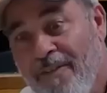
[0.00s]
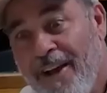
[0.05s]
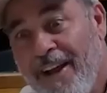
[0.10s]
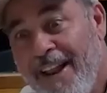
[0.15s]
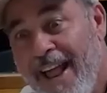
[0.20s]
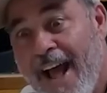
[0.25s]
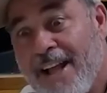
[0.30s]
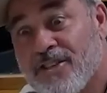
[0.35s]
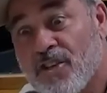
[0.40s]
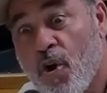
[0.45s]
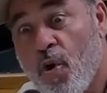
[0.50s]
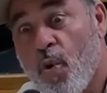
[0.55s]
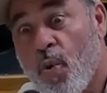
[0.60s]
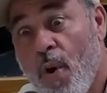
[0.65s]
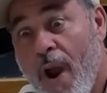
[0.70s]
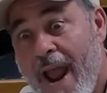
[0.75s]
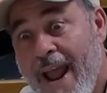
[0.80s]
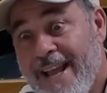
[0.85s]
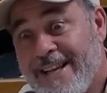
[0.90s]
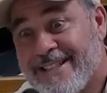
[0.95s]
i mean that's
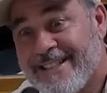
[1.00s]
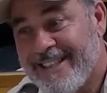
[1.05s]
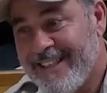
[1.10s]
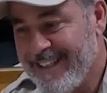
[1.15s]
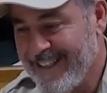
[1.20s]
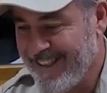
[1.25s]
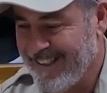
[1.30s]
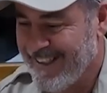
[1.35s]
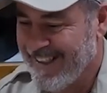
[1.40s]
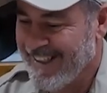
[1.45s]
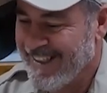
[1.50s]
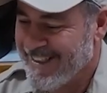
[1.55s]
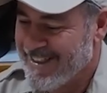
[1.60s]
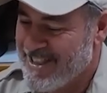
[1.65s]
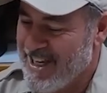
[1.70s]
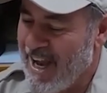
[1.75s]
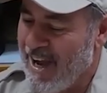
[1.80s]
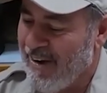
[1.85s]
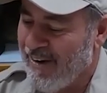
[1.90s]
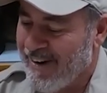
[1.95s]
crazy
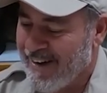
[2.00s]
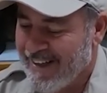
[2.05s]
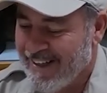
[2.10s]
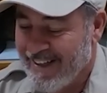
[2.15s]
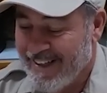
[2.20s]
so